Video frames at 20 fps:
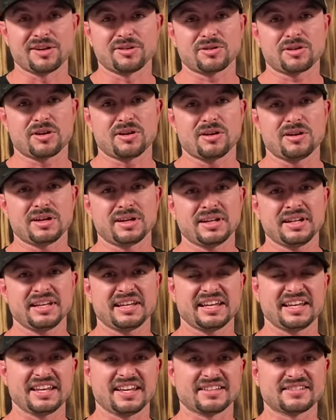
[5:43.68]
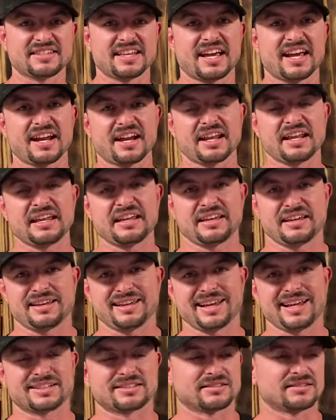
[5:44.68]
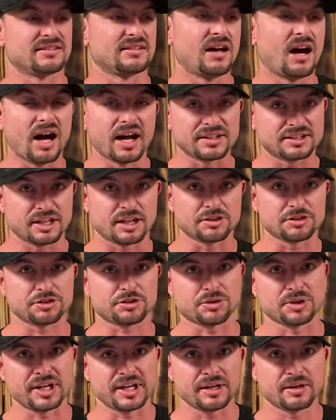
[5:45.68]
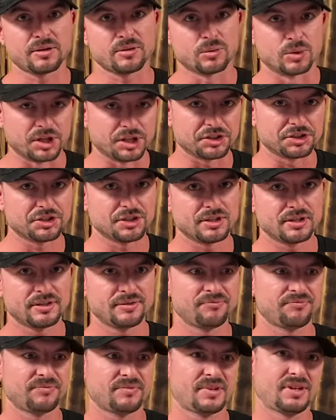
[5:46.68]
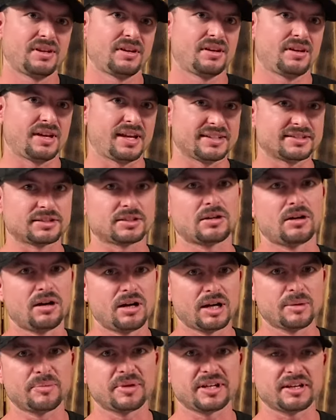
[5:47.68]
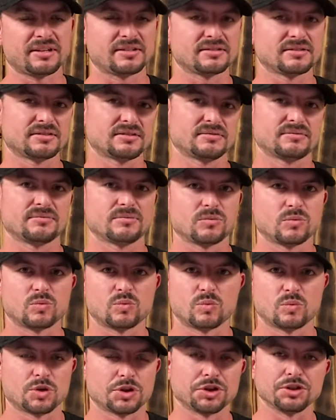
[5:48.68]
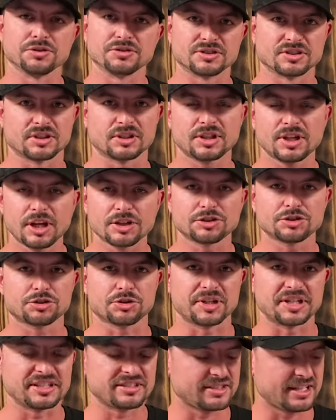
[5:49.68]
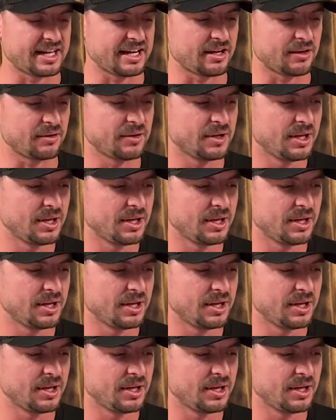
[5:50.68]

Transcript: con is that it's not touchscreen, which it's a con because we're used to touch screens now.